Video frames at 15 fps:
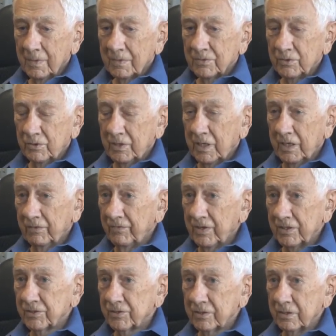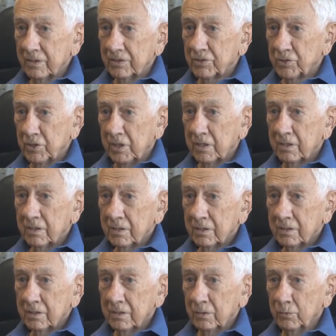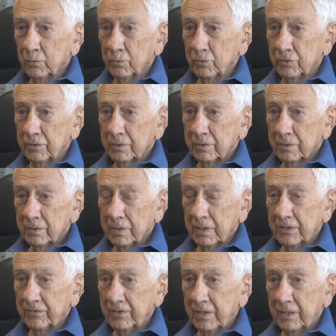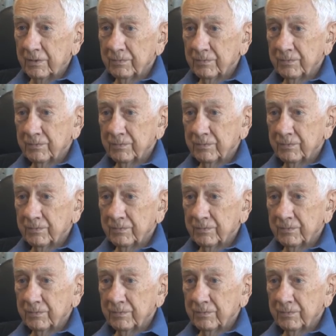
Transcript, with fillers: so none of us got shot or wounded like that.